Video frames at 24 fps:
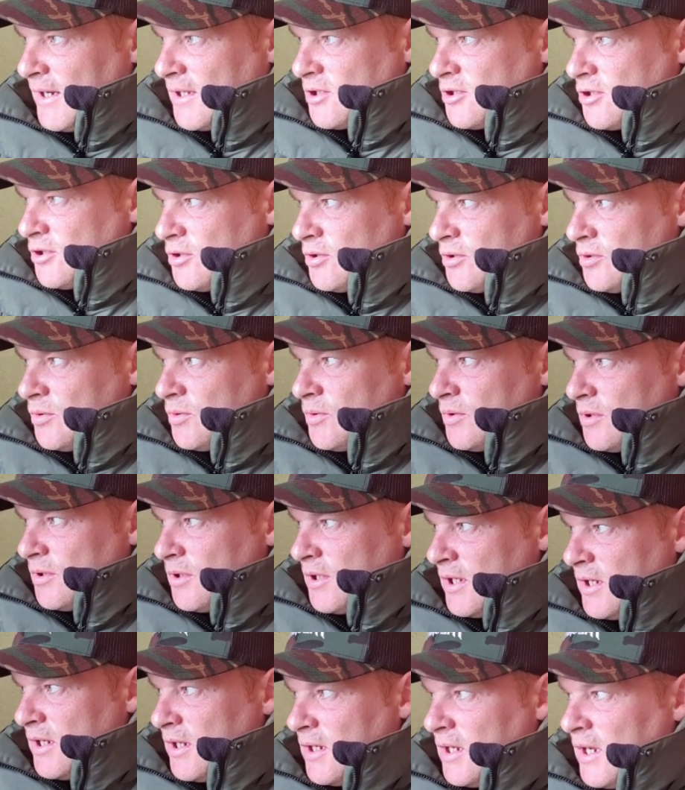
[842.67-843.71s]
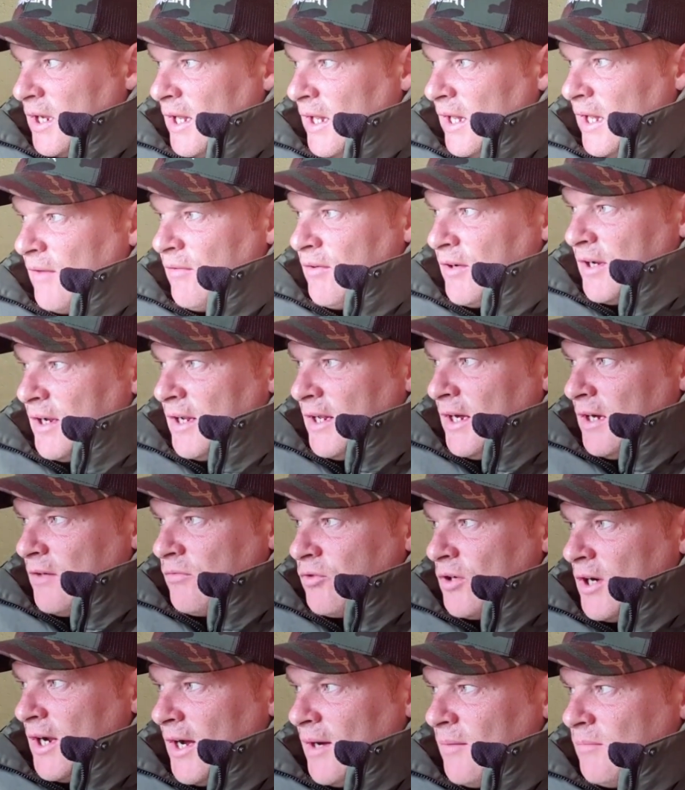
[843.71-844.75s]
back to the
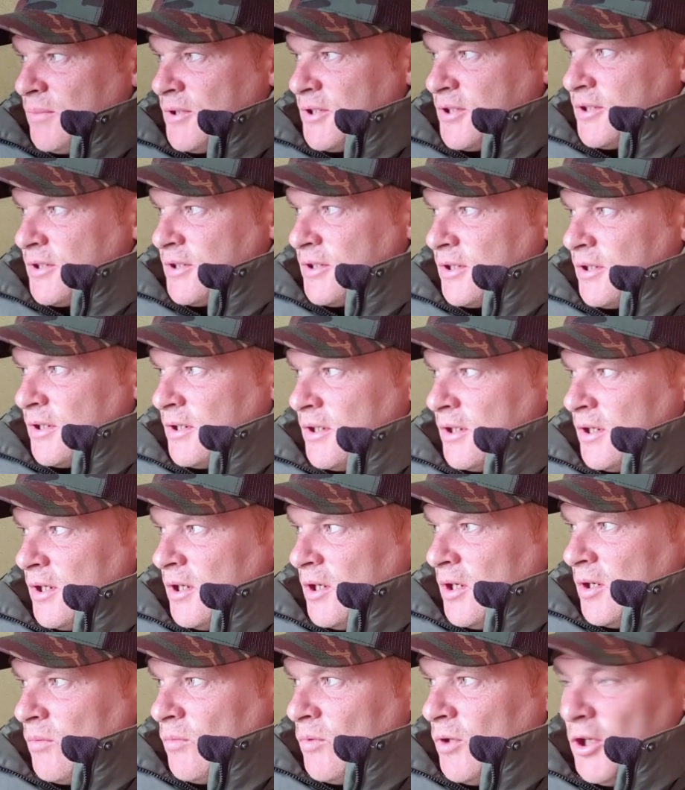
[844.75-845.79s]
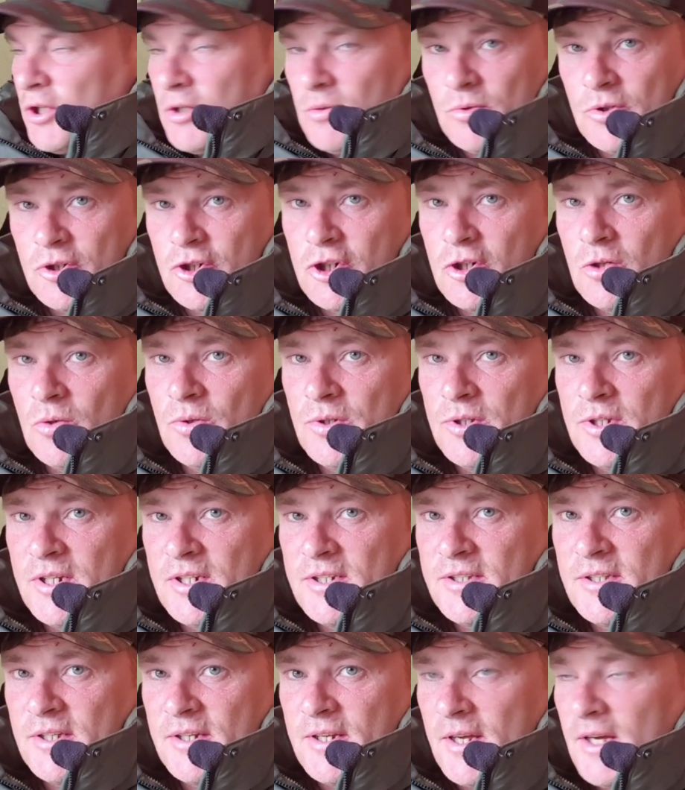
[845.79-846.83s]
11.5 wraps where they were showing
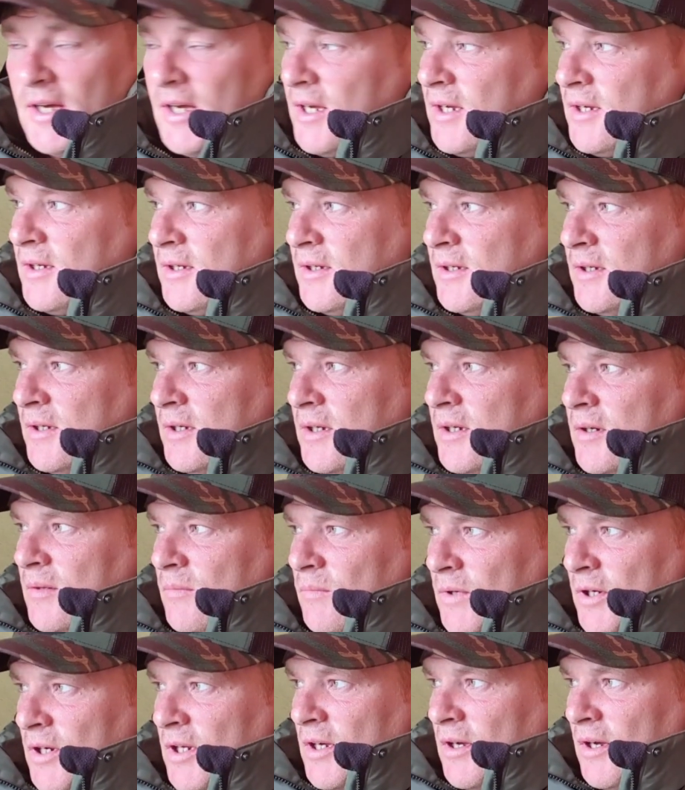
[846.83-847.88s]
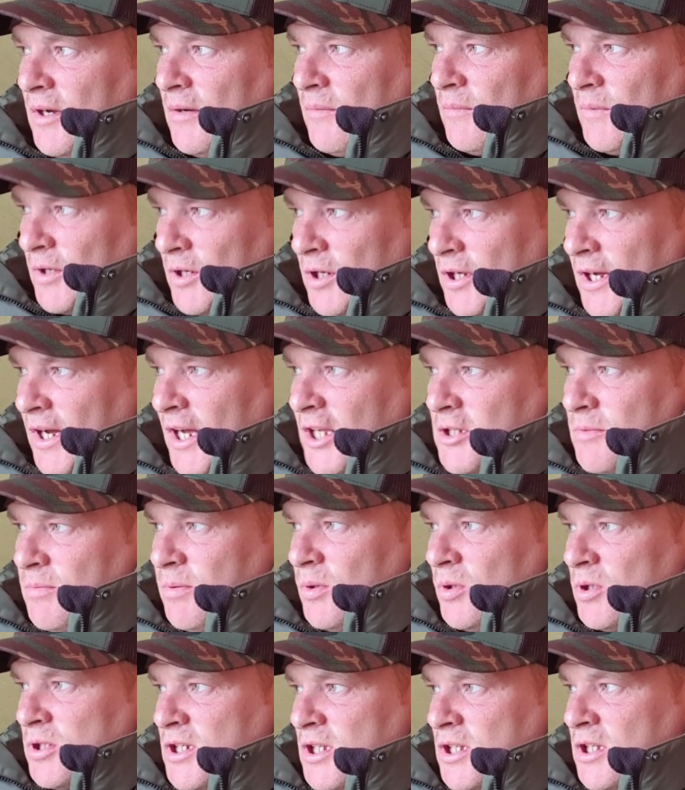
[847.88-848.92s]
yesterday when I
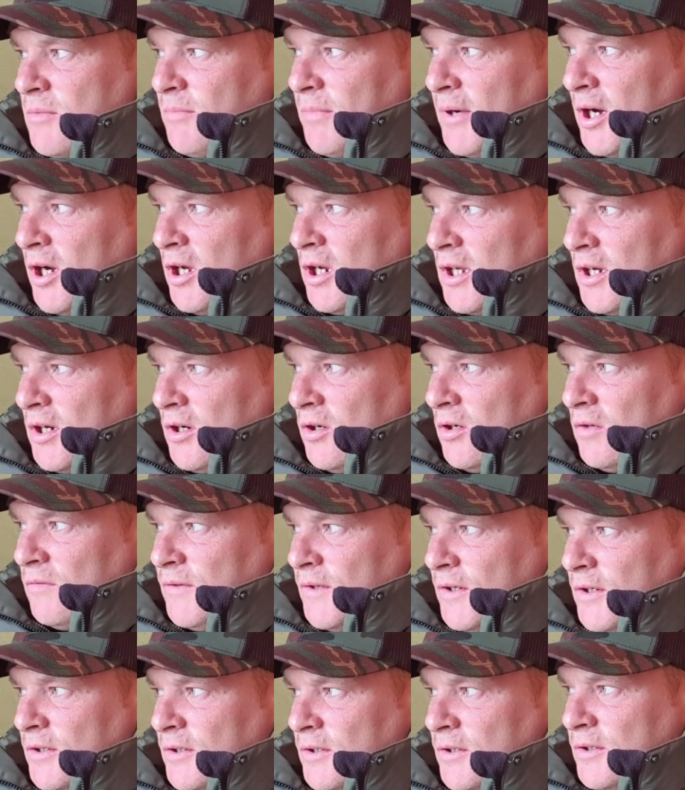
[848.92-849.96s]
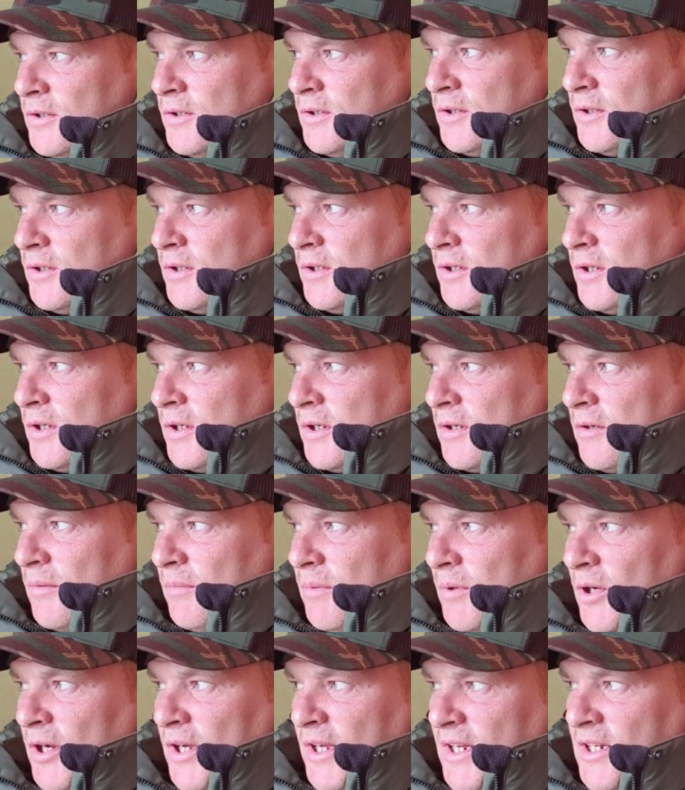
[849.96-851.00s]
catapulted the barley over,
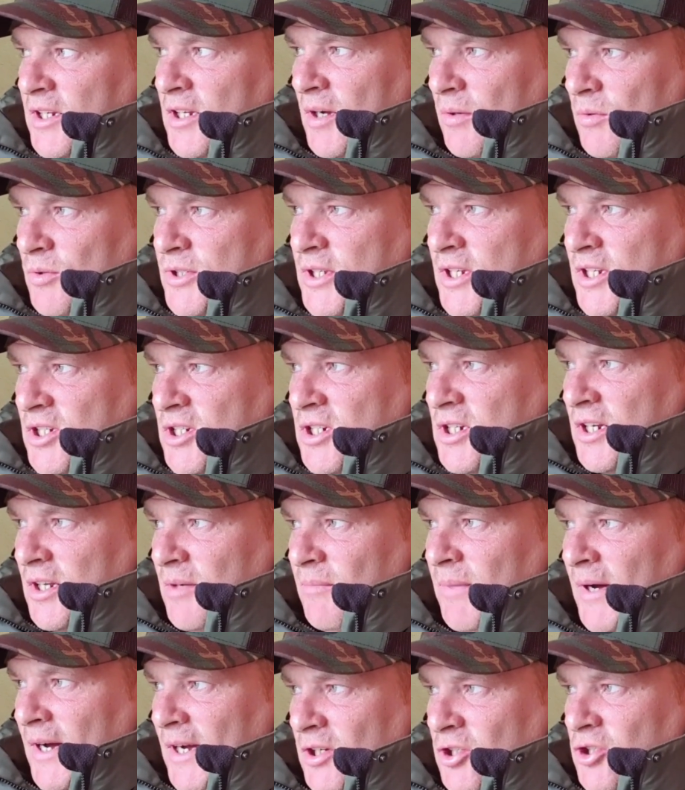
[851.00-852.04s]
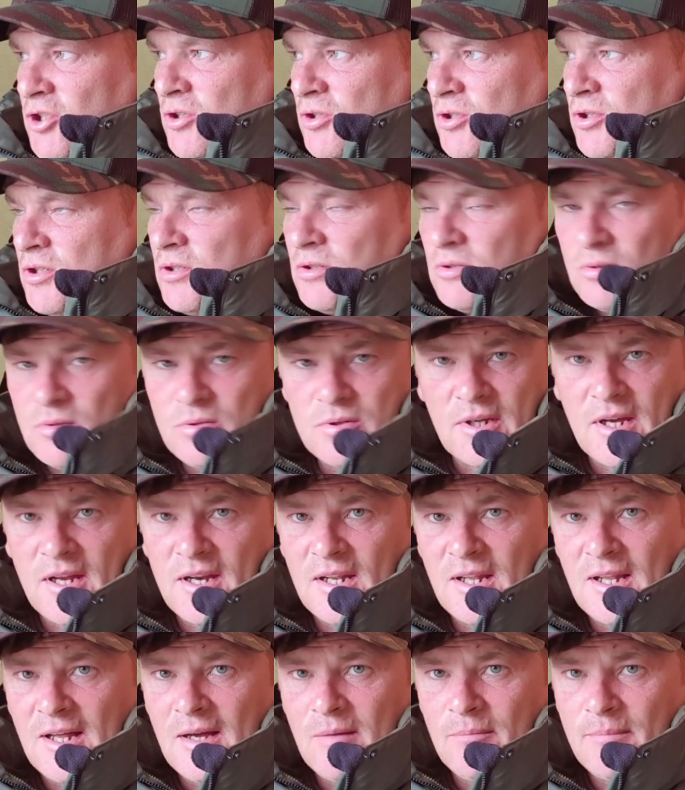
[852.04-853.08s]
but I was inching it back due to
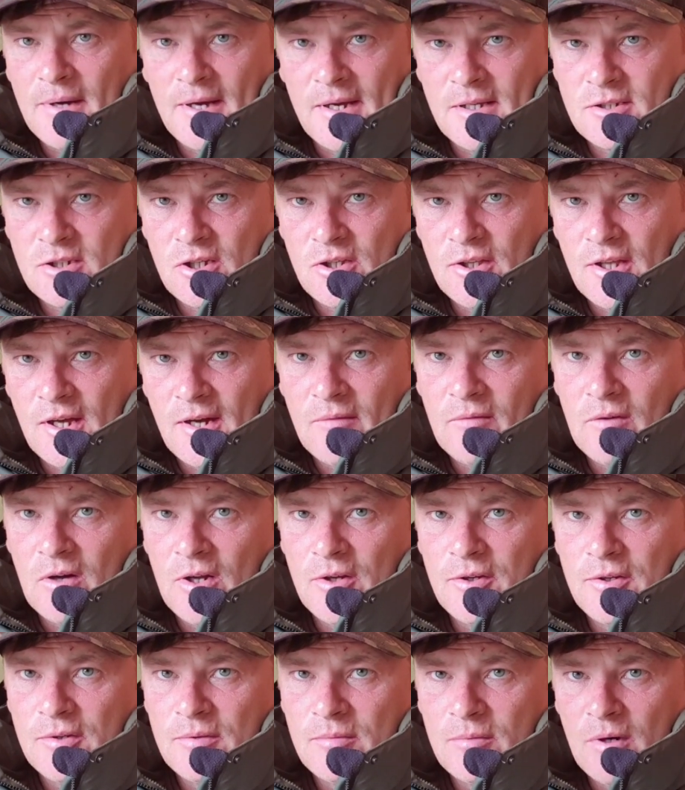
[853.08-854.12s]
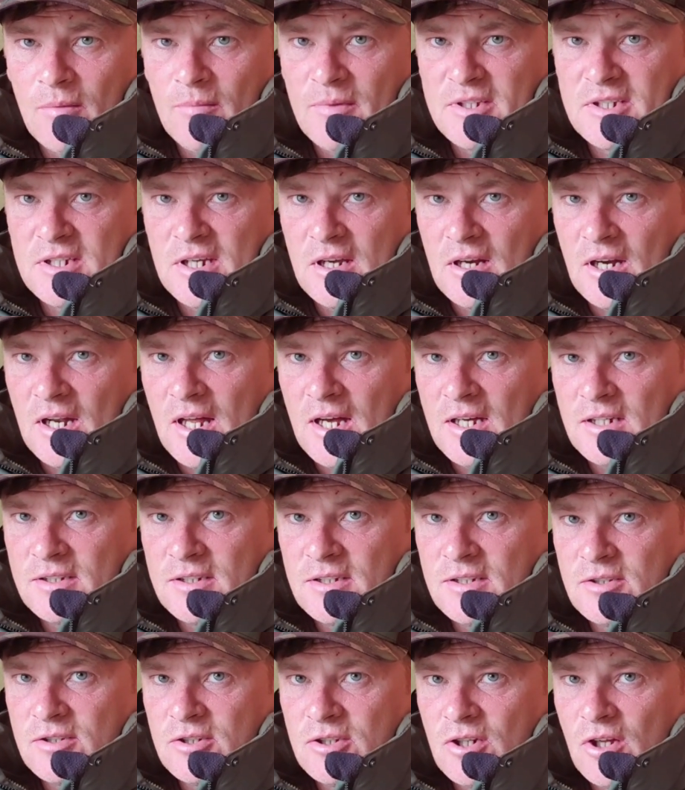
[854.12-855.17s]
getting line bites on that rod, what
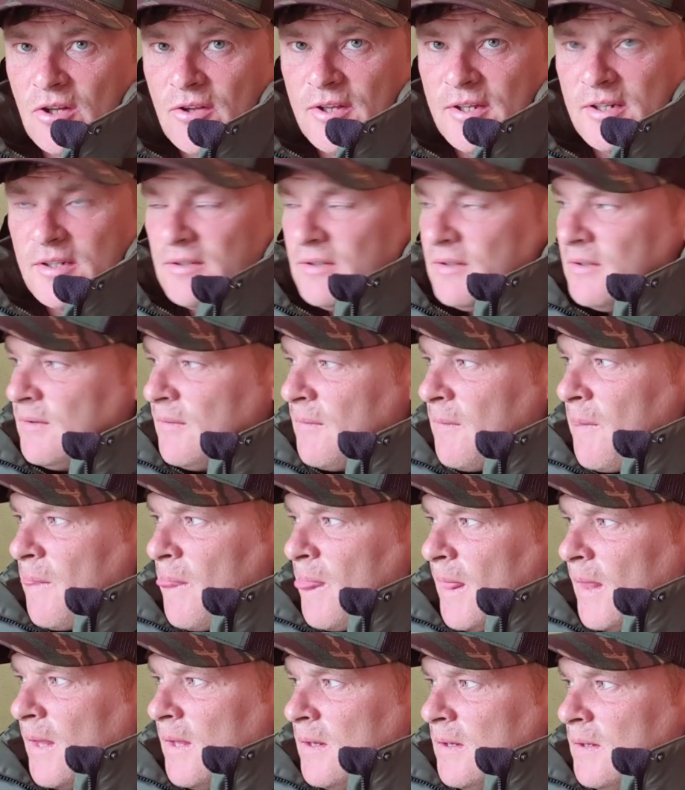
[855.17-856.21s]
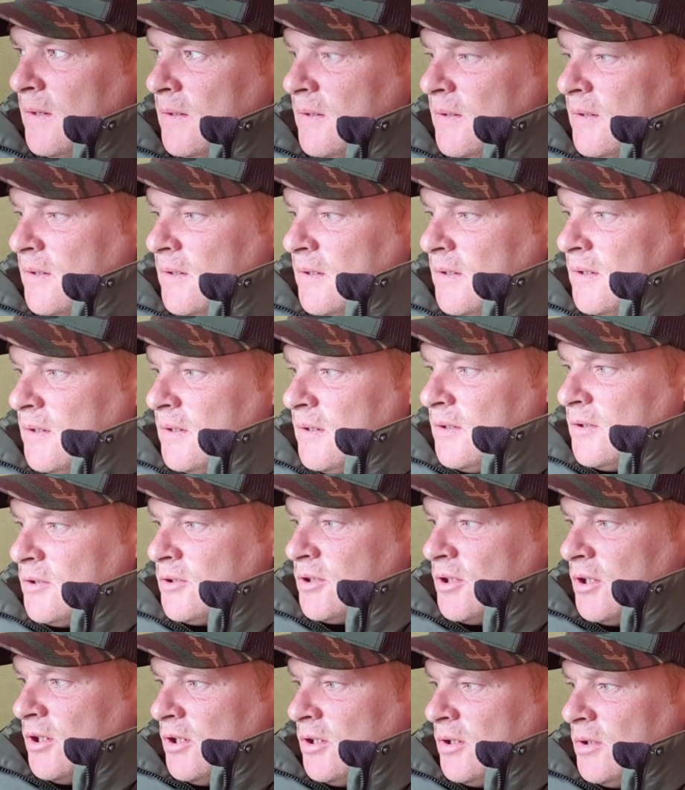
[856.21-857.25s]
materialised into nothing.
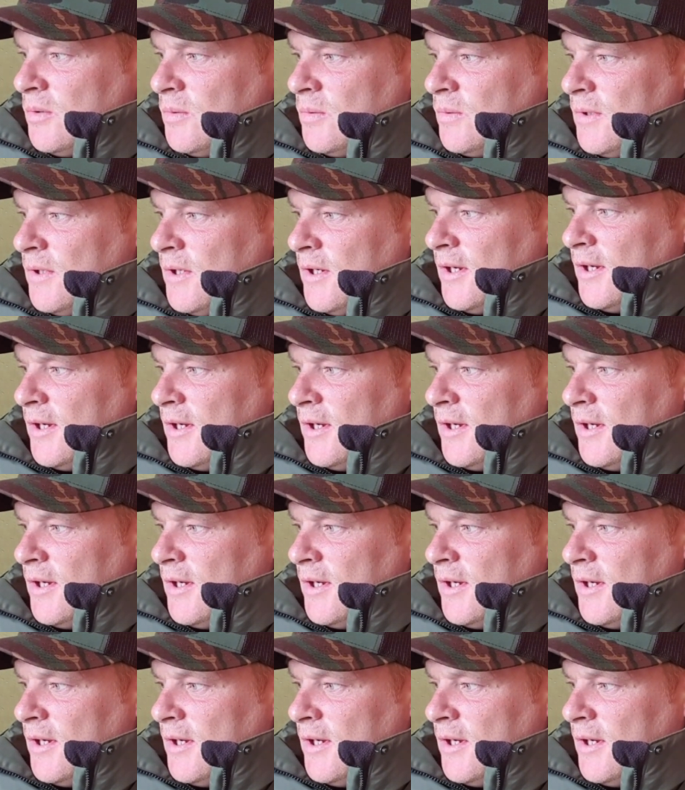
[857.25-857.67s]
So